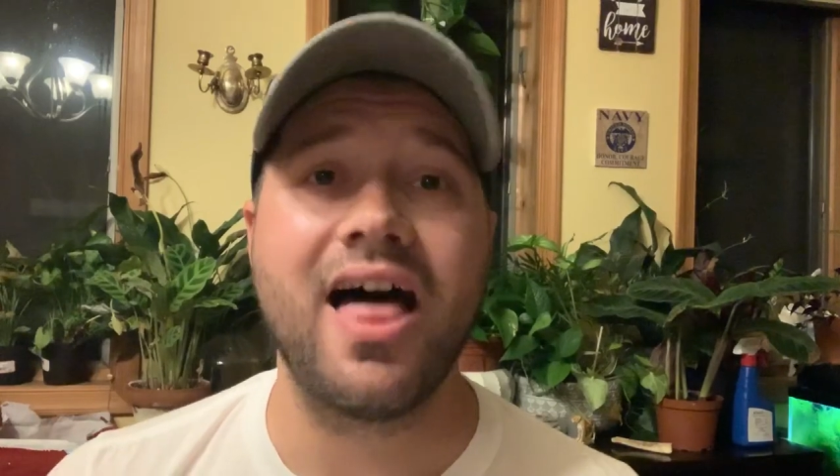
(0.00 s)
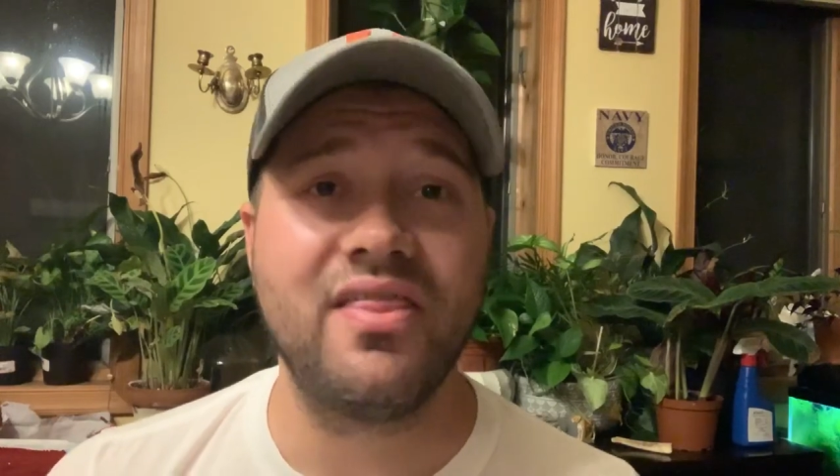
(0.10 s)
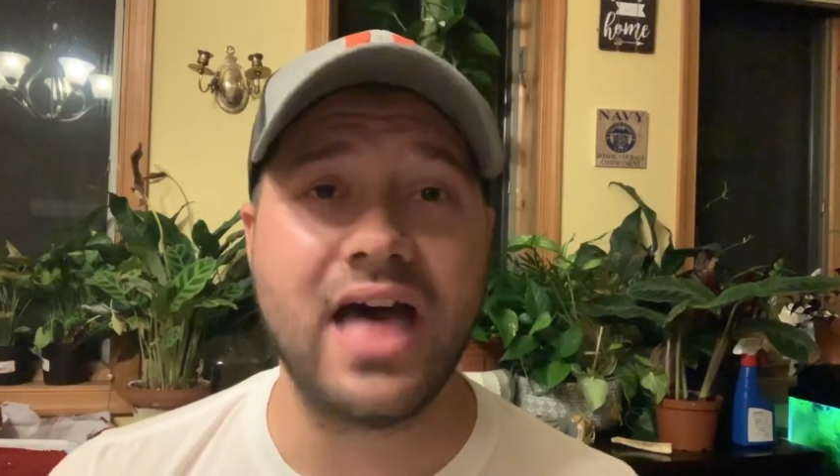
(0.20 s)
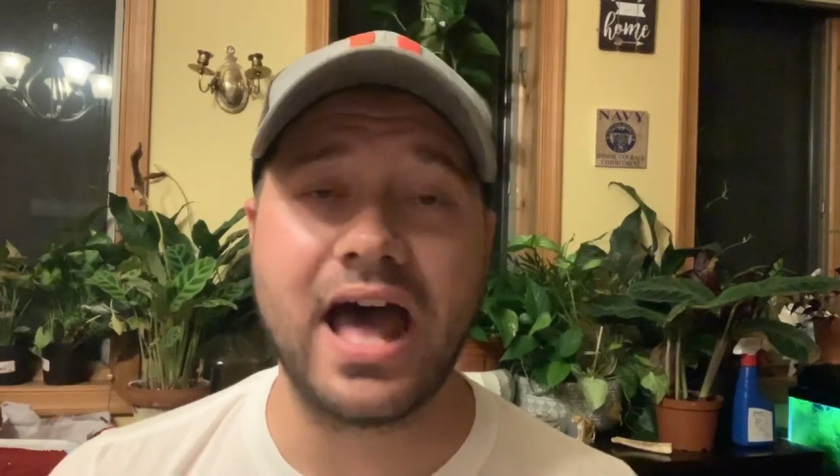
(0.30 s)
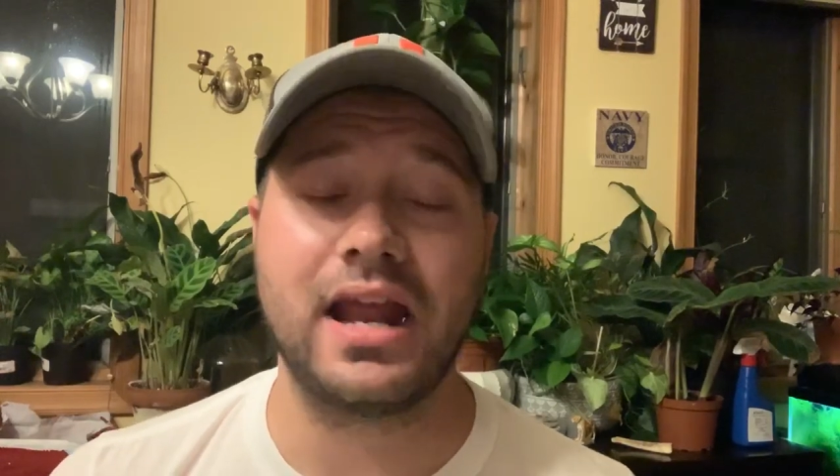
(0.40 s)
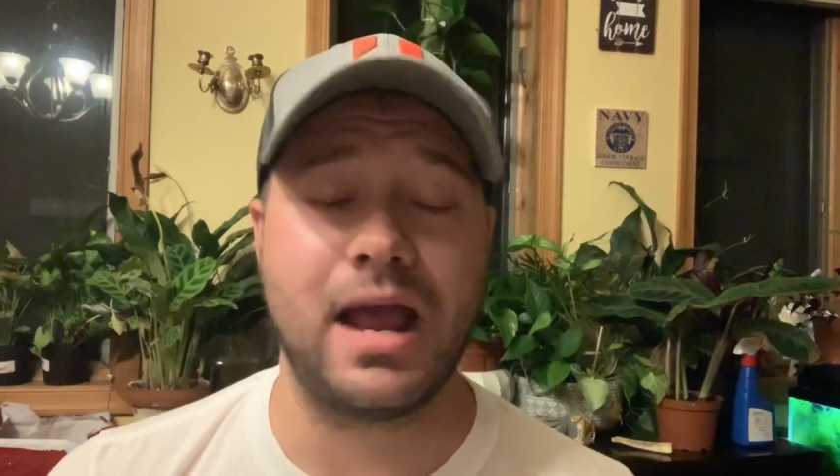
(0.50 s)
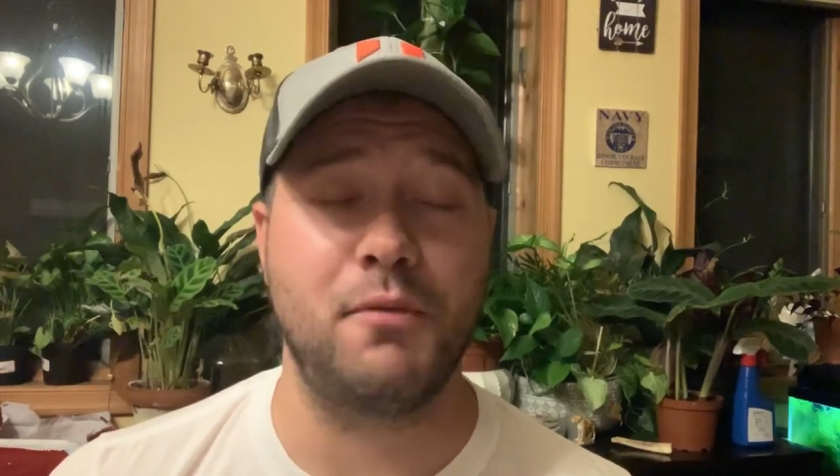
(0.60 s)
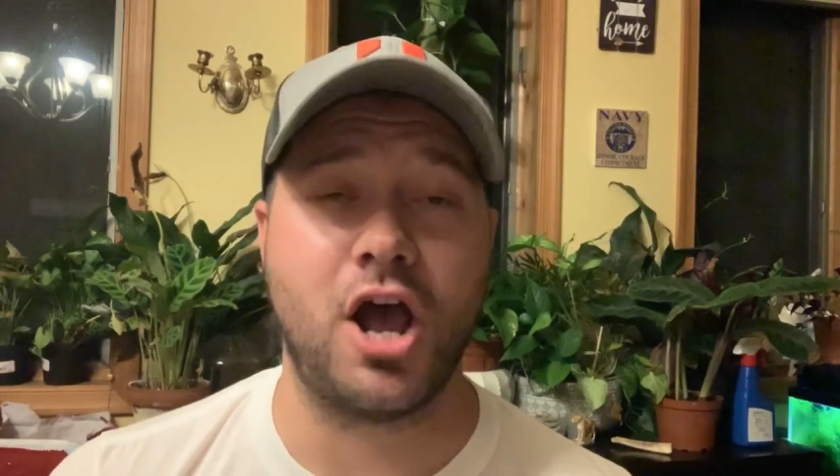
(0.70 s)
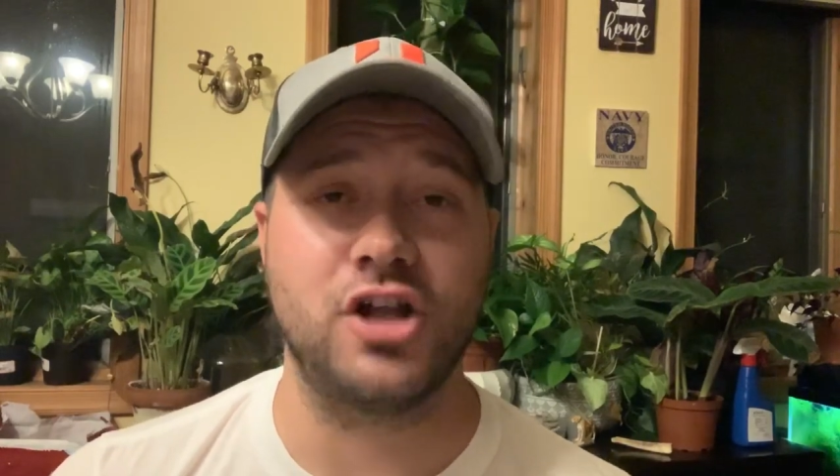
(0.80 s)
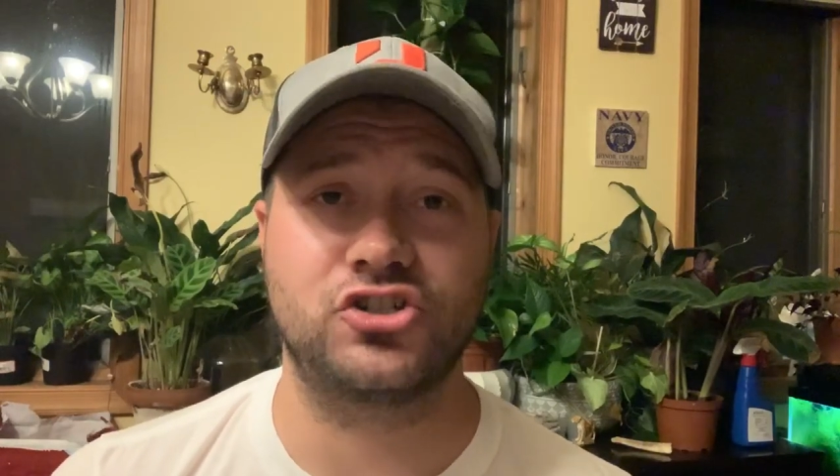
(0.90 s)
That I'm
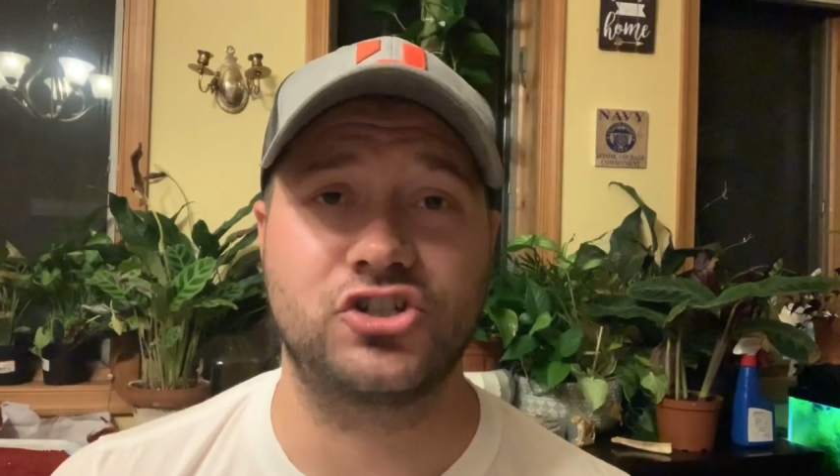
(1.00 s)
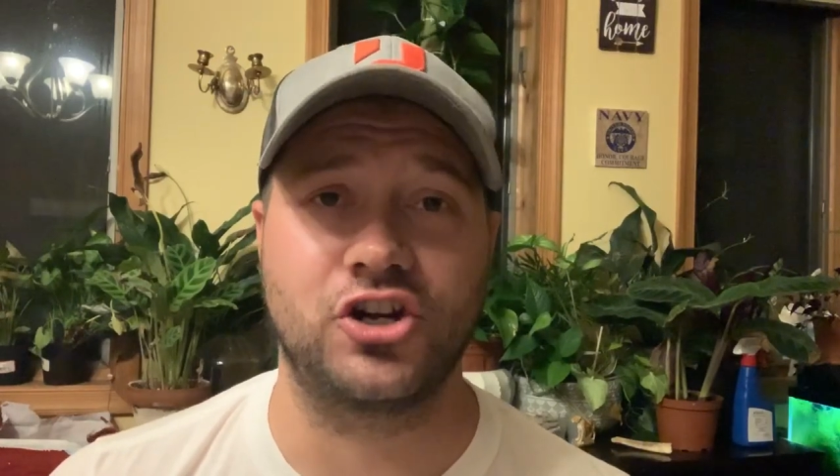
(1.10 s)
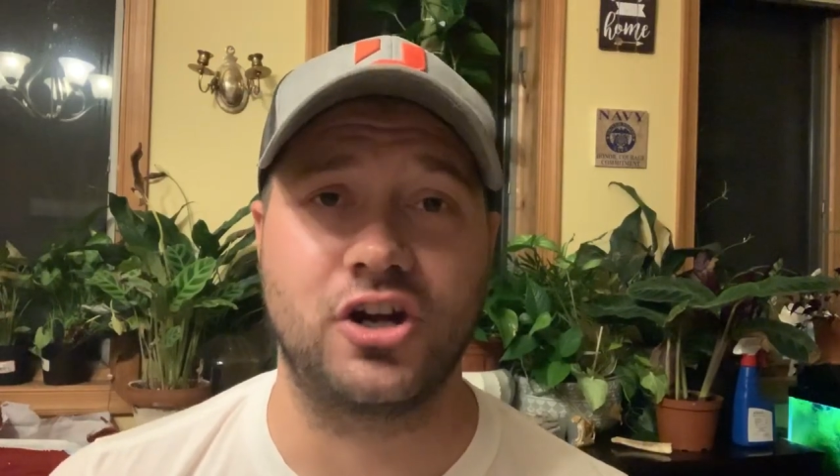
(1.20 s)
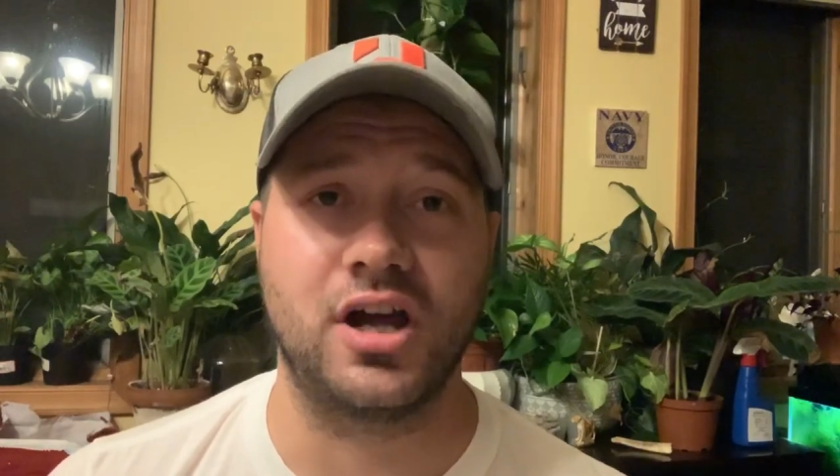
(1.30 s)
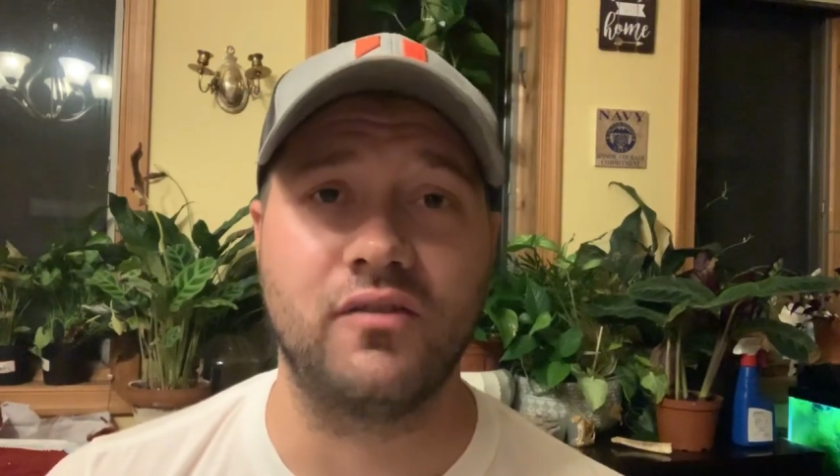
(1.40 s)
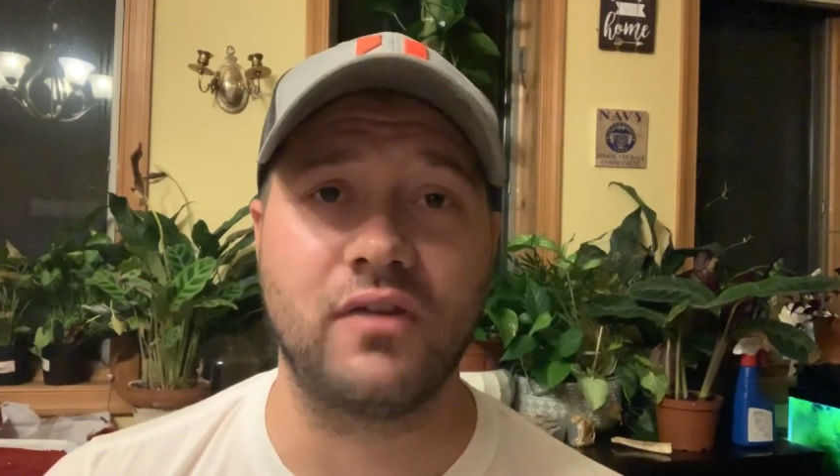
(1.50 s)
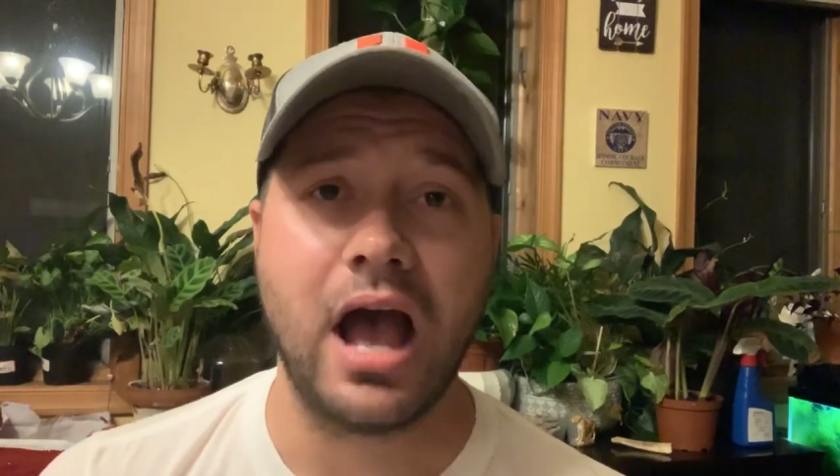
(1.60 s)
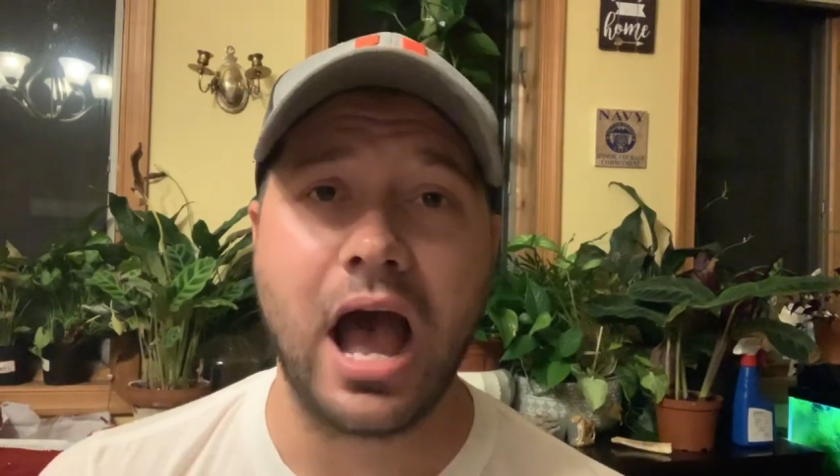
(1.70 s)
not sure of.